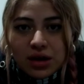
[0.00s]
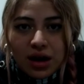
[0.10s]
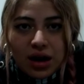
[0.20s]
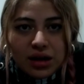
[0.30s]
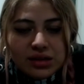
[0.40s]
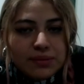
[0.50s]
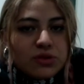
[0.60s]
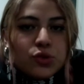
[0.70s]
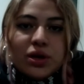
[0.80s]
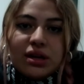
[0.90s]
and
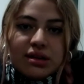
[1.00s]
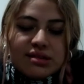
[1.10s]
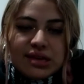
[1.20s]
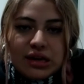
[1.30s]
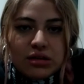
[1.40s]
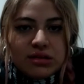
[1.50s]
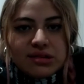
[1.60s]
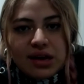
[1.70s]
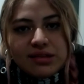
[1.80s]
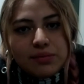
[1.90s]
demonstrate their
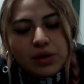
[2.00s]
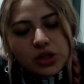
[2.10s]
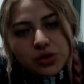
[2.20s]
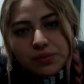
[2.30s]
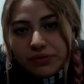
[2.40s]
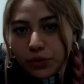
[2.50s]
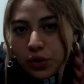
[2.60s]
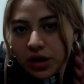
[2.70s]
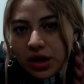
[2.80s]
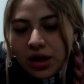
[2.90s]
skills as I mentioned
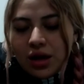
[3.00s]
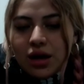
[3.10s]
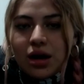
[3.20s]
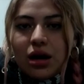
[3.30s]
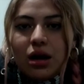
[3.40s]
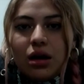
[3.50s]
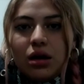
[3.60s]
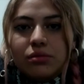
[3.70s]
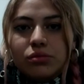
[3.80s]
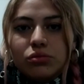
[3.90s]
before.
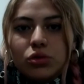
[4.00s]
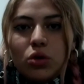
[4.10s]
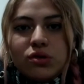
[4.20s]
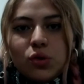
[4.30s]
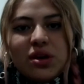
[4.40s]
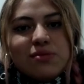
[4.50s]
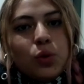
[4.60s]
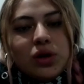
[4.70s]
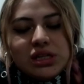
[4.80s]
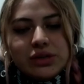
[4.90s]
Also, it's
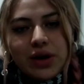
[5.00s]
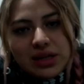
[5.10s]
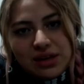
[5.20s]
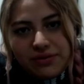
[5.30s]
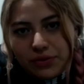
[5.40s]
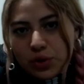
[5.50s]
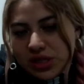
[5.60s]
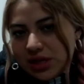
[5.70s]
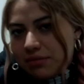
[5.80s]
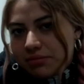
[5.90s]
more interactive for
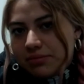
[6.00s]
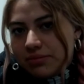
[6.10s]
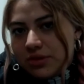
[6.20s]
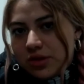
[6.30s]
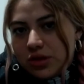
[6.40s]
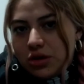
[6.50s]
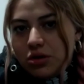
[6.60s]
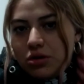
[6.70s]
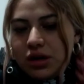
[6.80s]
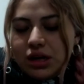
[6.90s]
them, so
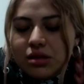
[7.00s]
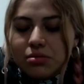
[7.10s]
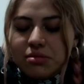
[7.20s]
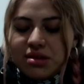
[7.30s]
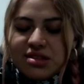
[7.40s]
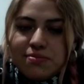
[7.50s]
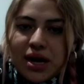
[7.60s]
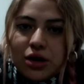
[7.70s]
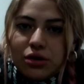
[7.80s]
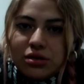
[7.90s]
it's
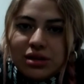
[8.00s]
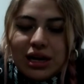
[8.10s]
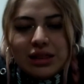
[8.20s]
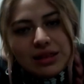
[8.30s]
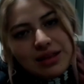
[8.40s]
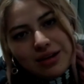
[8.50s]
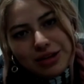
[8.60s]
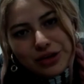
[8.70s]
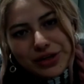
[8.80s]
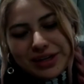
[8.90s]
better that the
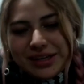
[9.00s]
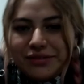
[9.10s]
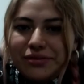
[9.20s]
alternative.